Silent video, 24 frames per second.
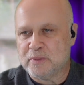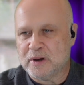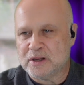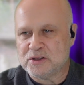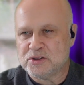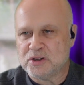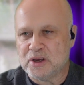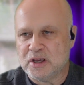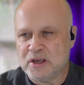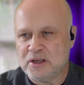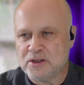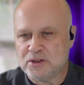
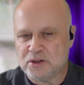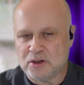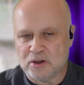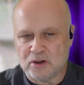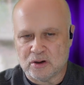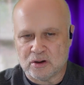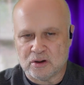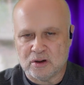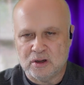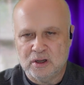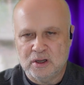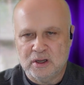much
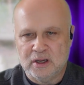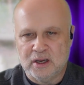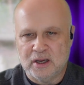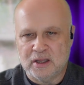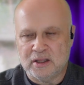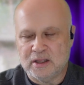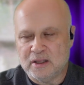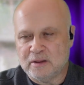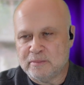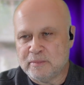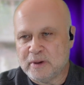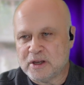easier
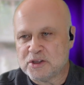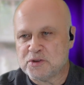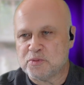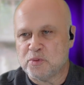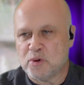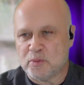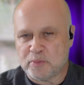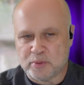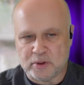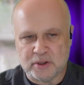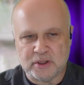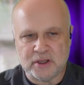and in a much
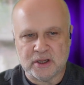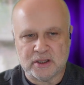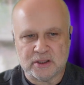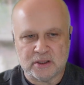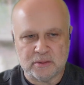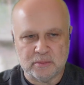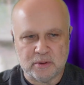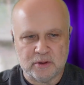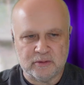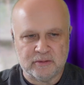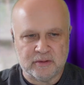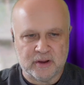more
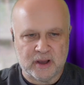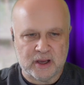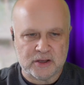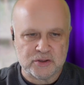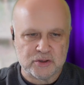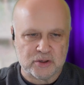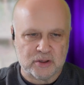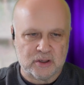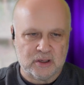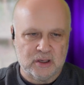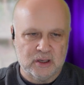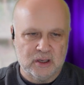predictable
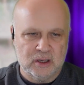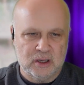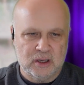fashion.